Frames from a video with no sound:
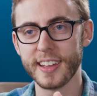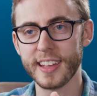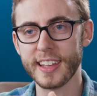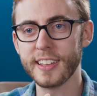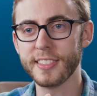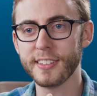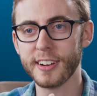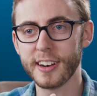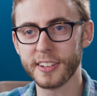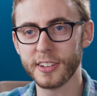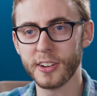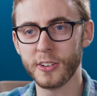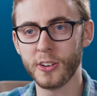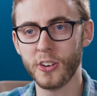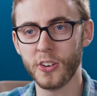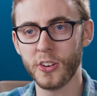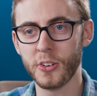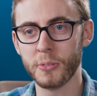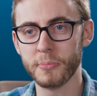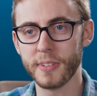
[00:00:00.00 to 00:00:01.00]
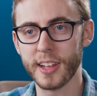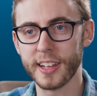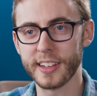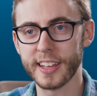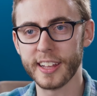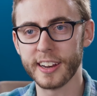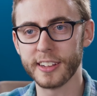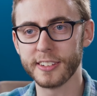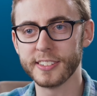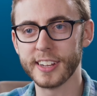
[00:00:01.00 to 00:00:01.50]
Either I go home and
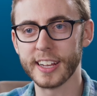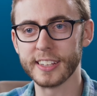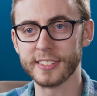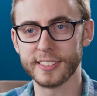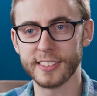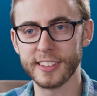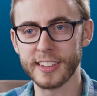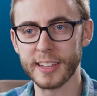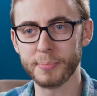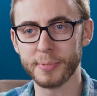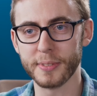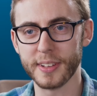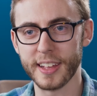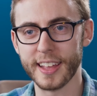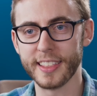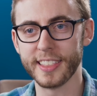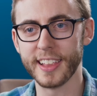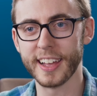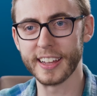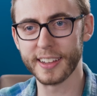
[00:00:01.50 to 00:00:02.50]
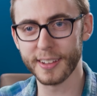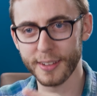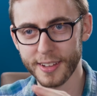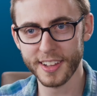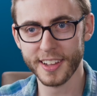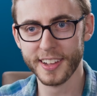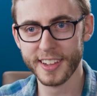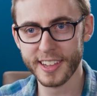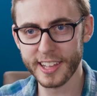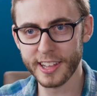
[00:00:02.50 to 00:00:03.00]
get a good night's sleep and like,
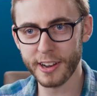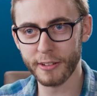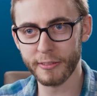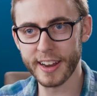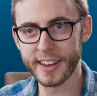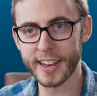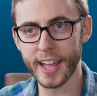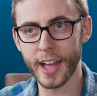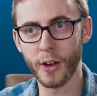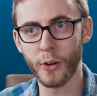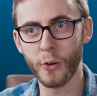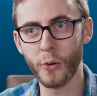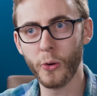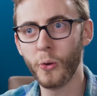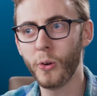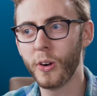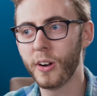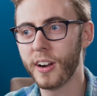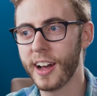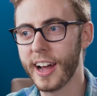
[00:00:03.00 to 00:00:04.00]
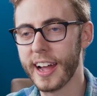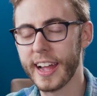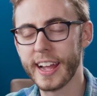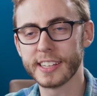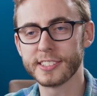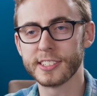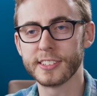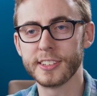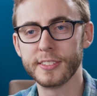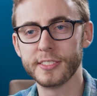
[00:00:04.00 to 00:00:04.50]
right now, or I
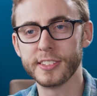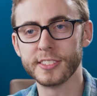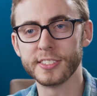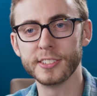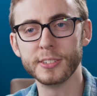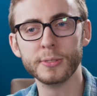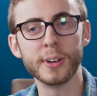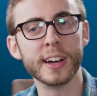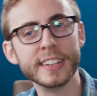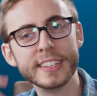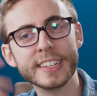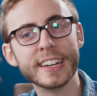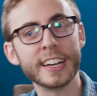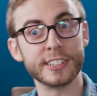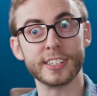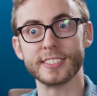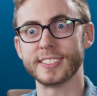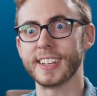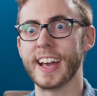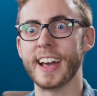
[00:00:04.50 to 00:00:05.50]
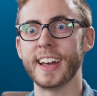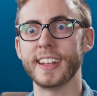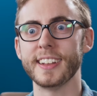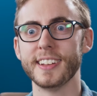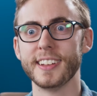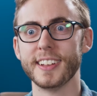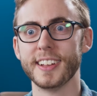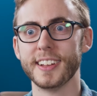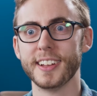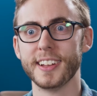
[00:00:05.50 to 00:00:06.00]
execute this new idea I just had
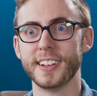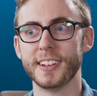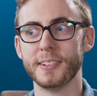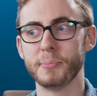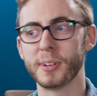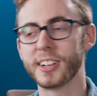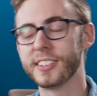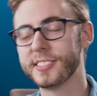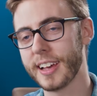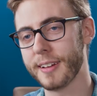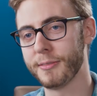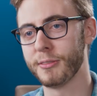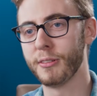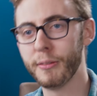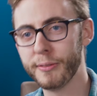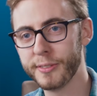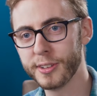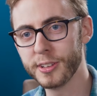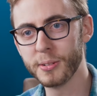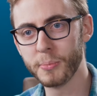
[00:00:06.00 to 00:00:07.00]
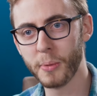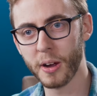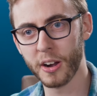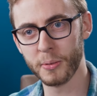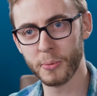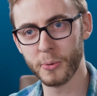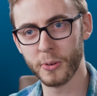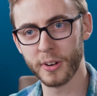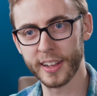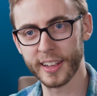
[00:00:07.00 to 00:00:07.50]
because I have a review
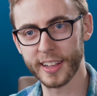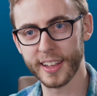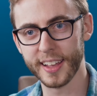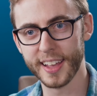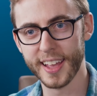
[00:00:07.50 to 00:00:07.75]
tomorrow morning.